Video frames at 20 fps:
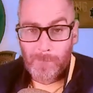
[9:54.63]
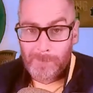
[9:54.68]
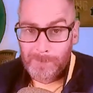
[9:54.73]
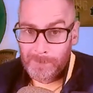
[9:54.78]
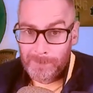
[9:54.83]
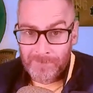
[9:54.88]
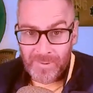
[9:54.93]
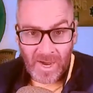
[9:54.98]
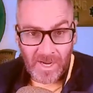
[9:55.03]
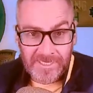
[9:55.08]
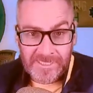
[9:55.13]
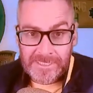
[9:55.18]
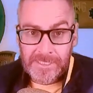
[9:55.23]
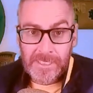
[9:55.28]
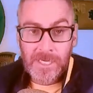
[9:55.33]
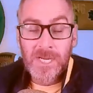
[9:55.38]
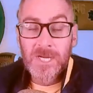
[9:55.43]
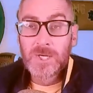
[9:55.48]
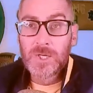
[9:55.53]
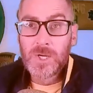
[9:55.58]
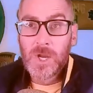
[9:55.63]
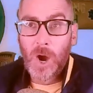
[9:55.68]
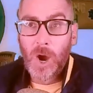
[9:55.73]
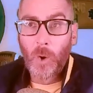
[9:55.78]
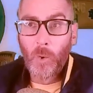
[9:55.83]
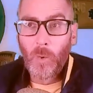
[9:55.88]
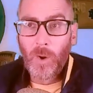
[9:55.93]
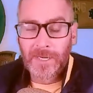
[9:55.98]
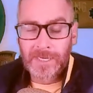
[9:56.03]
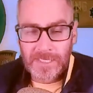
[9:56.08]
buddy,
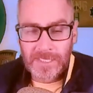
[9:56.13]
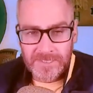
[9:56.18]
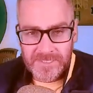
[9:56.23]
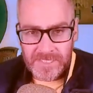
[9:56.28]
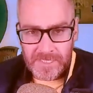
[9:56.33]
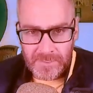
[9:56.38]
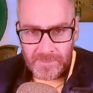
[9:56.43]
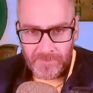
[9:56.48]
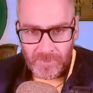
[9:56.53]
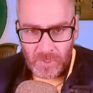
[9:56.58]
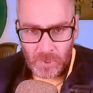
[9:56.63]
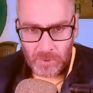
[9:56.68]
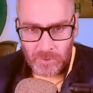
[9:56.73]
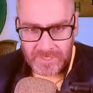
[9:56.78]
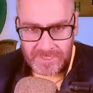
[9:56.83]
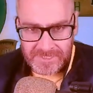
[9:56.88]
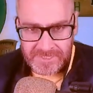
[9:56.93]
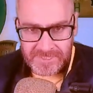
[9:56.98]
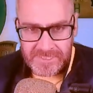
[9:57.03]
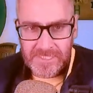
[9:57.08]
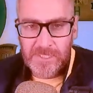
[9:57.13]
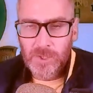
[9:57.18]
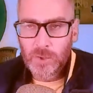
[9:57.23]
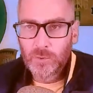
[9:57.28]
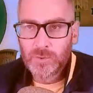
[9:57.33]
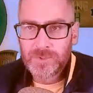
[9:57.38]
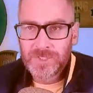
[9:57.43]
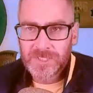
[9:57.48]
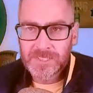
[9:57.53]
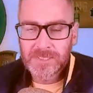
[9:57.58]
no one is in the mood to see
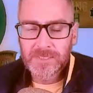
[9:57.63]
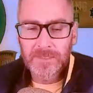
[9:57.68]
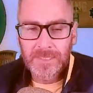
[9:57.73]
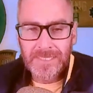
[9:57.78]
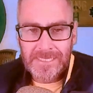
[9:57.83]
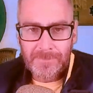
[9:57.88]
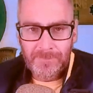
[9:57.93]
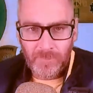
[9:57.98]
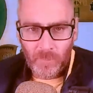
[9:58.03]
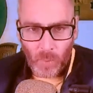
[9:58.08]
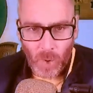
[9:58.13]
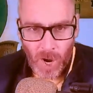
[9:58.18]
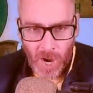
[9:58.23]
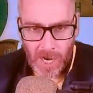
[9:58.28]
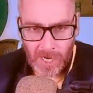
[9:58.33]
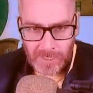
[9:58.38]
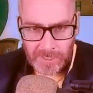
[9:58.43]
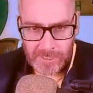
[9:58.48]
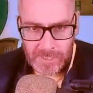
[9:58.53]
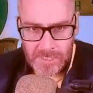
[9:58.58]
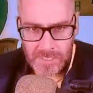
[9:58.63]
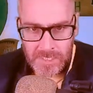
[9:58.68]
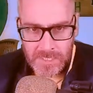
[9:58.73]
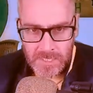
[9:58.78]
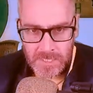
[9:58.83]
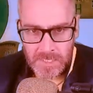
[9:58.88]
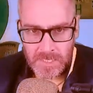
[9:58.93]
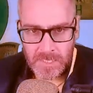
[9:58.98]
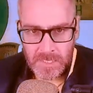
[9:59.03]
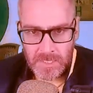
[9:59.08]
you sleepwalk
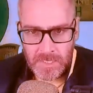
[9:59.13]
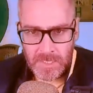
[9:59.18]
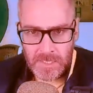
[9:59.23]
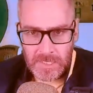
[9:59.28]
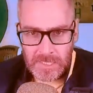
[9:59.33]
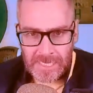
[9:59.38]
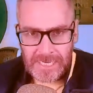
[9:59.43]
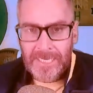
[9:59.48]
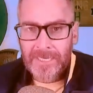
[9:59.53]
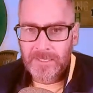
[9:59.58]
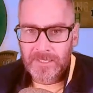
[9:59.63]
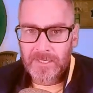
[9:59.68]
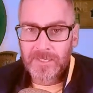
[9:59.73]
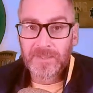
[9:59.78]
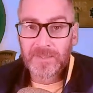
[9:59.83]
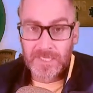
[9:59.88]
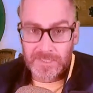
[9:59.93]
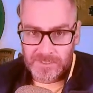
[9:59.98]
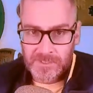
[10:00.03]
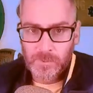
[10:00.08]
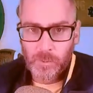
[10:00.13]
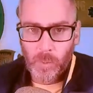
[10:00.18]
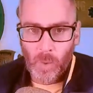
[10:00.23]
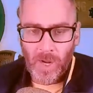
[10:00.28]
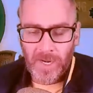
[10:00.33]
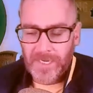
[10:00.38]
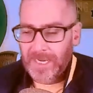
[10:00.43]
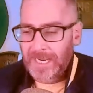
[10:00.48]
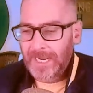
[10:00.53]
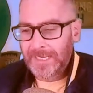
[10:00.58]
into this
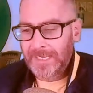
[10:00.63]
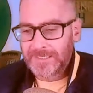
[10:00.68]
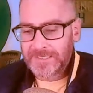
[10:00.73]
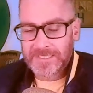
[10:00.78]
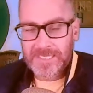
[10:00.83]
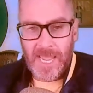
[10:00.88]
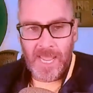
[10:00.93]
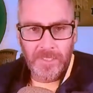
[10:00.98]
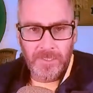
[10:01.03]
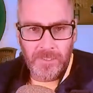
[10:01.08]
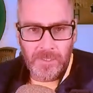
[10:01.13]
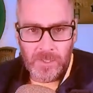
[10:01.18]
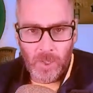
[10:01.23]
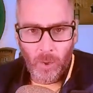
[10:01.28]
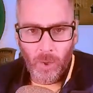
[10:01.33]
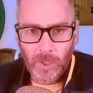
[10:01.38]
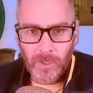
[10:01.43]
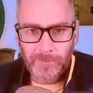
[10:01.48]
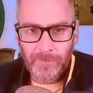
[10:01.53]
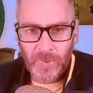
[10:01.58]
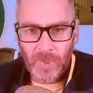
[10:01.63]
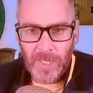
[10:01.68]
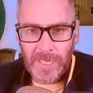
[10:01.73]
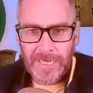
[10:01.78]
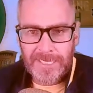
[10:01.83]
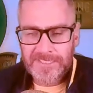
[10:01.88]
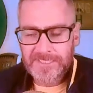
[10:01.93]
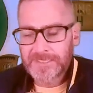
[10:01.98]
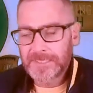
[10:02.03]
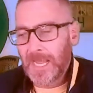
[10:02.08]
one. It's at your
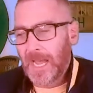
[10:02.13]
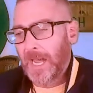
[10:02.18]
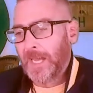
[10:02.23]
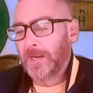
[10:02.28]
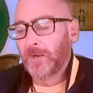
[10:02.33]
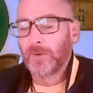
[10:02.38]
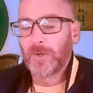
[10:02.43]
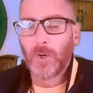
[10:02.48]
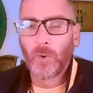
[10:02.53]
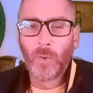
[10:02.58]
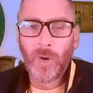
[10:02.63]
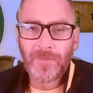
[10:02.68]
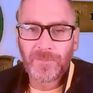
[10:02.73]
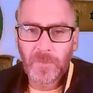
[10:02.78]
place. I don't know what